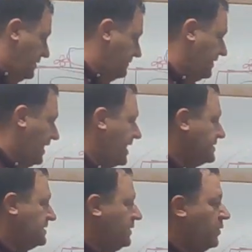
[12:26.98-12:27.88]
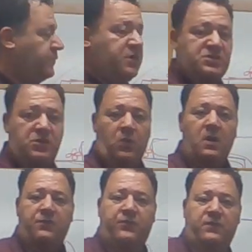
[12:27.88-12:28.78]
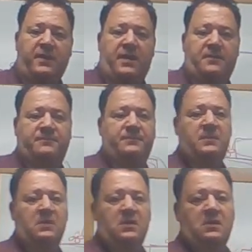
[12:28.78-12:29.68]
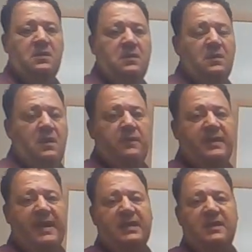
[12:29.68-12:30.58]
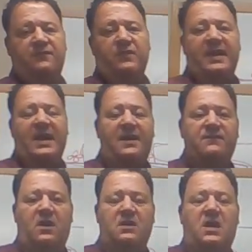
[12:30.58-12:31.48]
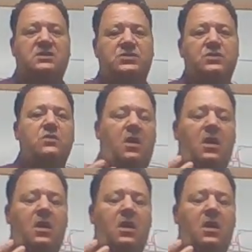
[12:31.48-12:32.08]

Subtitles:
The velocity, we're pushing oil through there, okay? If we have too